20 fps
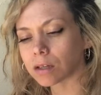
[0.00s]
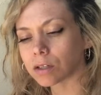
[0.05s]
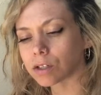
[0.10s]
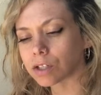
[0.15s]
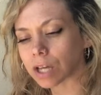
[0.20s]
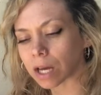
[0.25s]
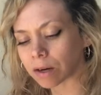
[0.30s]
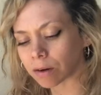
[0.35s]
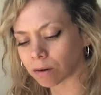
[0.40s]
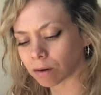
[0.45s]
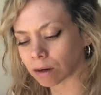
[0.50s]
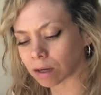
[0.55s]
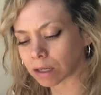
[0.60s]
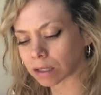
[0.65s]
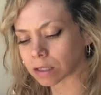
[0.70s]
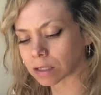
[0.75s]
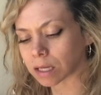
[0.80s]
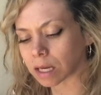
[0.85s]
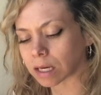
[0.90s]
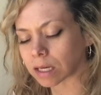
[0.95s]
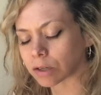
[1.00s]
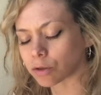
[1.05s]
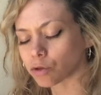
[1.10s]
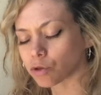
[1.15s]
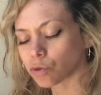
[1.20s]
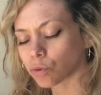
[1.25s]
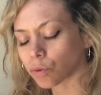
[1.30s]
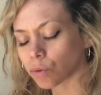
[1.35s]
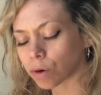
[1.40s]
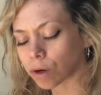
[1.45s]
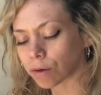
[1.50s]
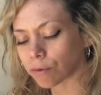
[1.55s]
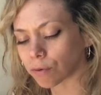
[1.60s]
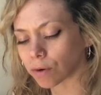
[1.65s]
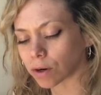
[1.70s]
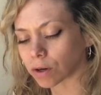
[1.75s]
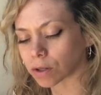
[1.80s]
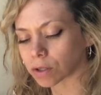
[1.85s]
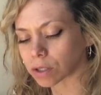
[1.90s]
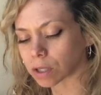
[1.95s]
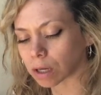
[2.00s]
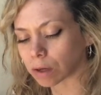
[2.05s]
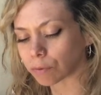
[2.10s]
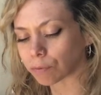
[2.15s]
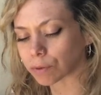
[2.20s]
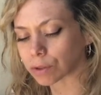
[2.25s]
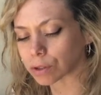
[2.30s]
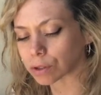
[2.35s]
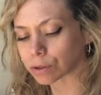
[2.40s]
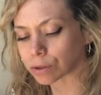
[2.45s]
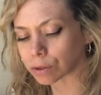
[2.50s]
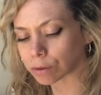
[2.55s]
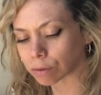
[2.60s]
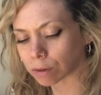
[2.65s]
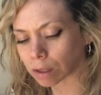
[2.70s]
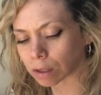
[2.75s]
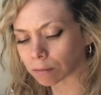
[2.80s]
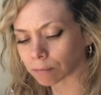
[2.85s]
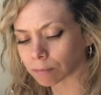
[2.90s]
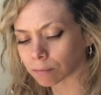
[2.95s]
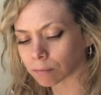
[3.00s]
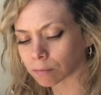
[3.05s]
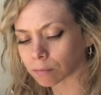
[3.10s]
generous and enjoy for yourself what you're doing.